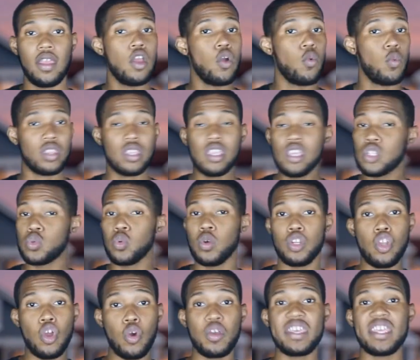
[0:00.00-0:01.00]
With this one,
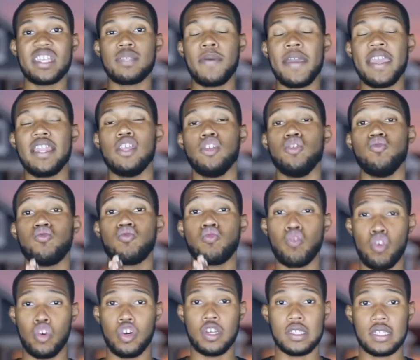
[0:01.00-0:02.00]
no, he gets paid in
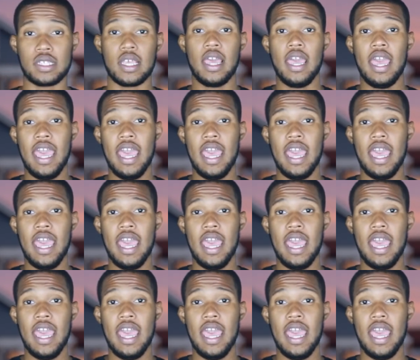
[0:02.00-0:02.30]
drawers.